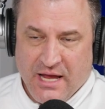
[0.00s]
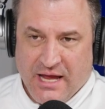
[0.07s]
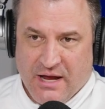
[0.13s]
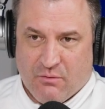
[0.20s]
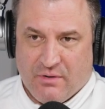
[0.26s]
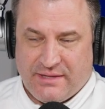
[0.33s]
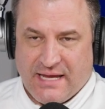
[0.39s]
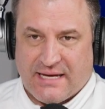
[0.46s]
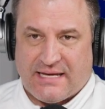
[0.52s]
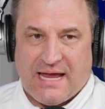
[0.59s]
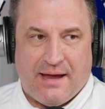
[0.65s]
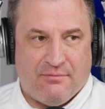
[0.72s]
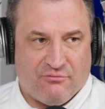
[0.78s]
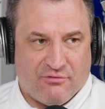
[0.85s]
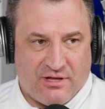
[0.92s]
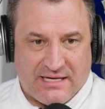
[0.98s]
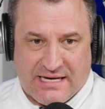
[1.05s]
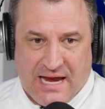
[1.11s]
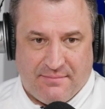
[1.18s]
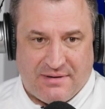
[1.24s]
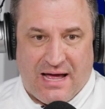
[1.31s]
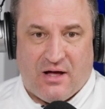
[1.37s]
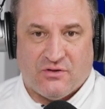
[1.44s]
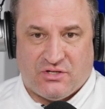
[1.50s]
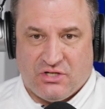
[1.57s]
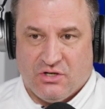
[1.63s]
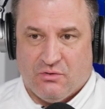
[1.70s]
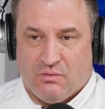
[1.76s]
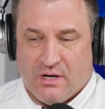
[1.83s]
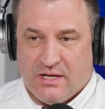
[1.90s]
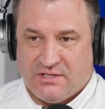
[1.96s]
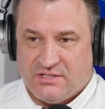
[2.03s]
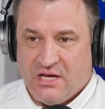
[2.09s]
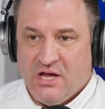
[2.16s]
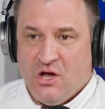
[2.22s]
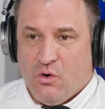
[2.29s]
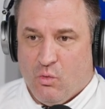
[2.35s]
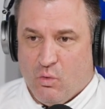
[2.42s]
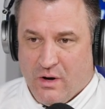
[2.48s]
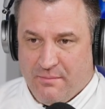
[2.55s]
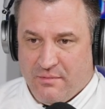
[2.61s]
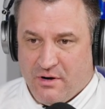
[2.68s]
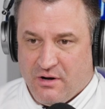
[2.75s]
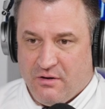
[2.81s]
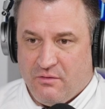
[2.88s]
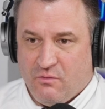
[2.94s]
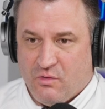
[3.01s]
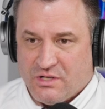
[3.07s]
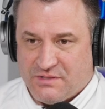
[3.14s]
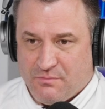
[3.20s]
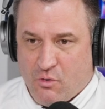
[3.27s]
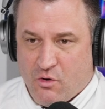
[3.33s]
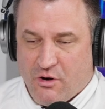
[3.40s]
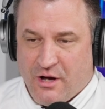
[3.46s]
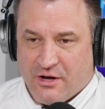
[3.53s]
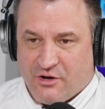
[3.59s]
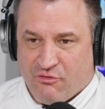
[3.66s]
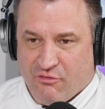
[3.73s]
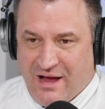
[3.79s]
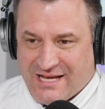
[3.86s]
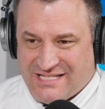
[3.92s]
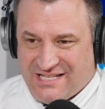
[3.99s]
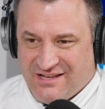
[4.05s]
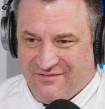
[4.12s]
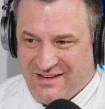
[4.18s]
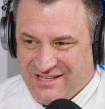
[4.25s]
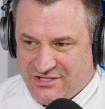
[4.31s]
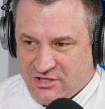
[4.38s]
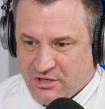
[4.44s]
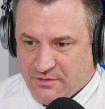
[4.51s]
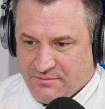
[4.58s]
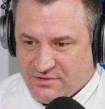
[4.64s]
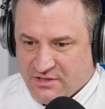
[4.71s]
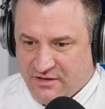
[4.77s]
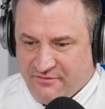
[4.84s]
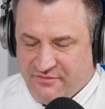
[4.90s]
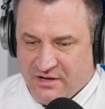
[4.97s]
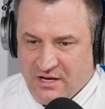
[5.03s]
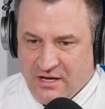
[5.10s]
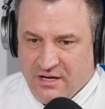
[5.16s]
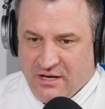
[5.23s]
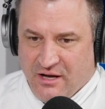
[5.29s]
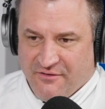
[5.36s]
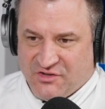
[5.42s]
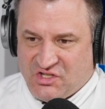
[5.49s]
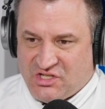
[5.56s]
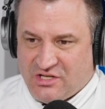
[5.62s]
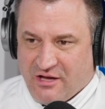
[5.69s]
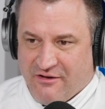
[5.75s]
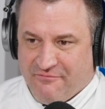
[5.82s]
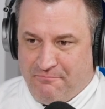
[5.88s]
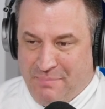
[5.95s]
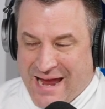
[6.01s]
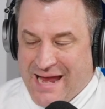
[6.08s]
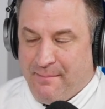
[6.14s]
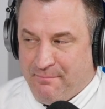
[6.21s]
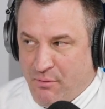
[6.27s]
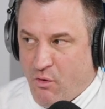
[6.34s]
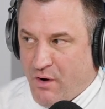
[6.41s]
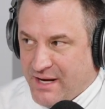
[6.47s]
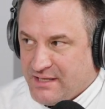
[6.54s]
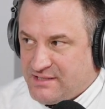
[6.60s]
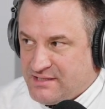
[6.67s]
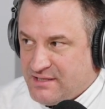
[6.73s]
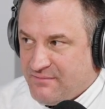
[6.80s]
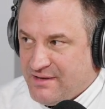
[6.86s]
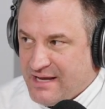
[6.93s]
And what that game really came down to was Whitmer was more aggressive in terms of paint points.